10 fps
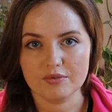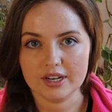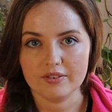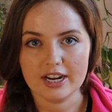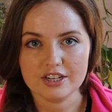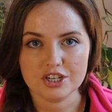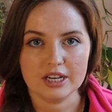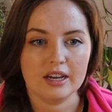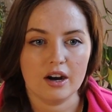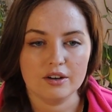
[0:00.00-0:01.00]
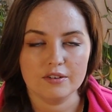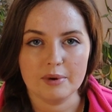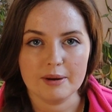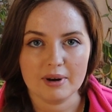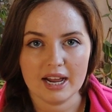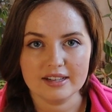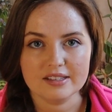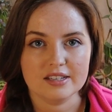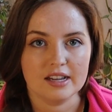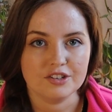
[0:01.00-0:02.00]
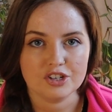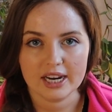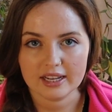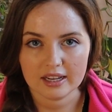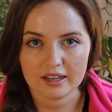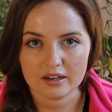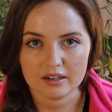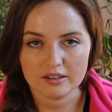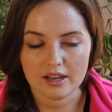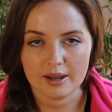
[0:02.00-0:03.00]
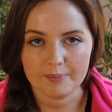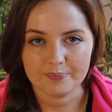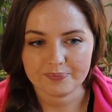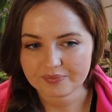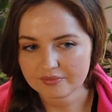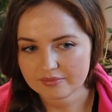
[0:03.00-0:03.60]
rearranging all of my plants and checking in on them,